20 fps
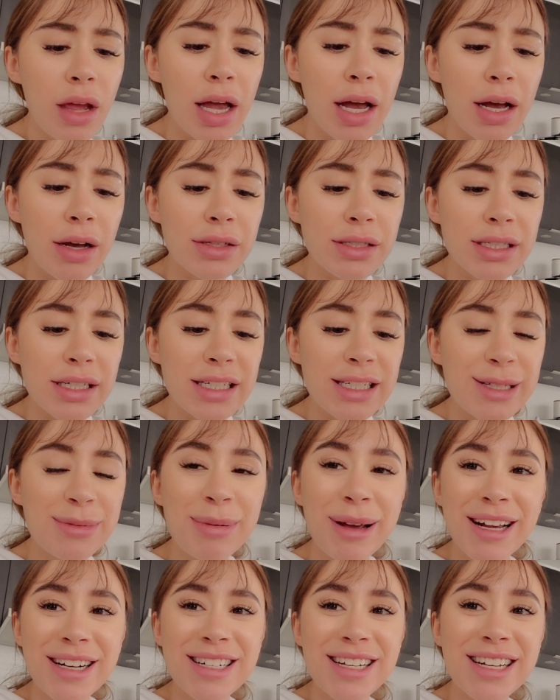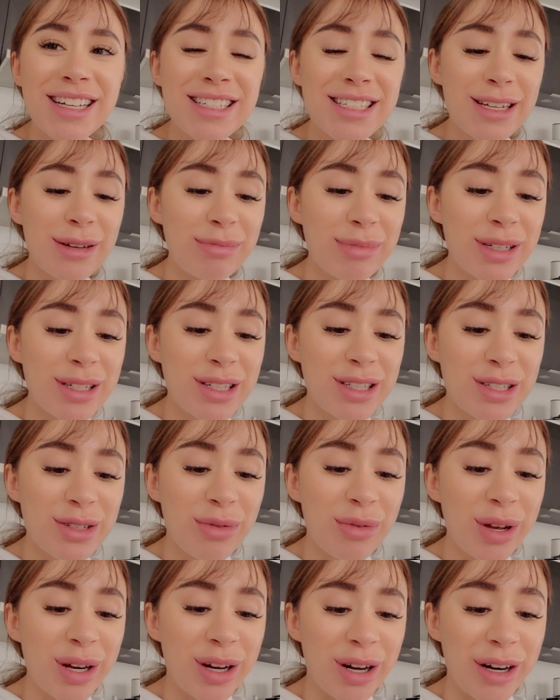I was expecting it to be
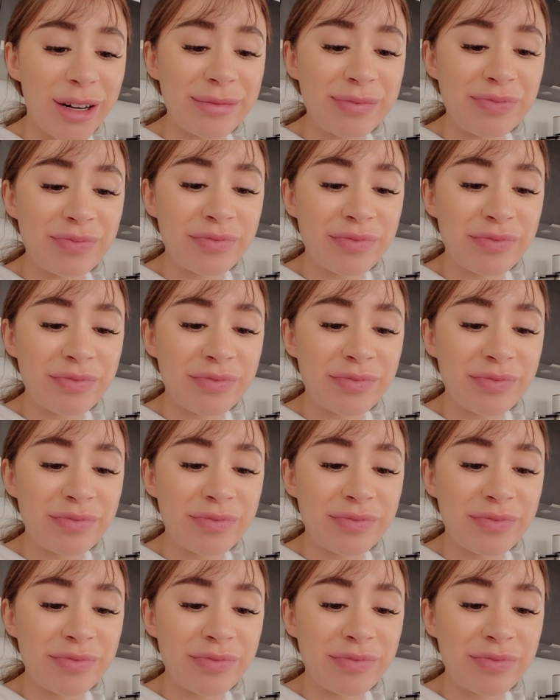sweeter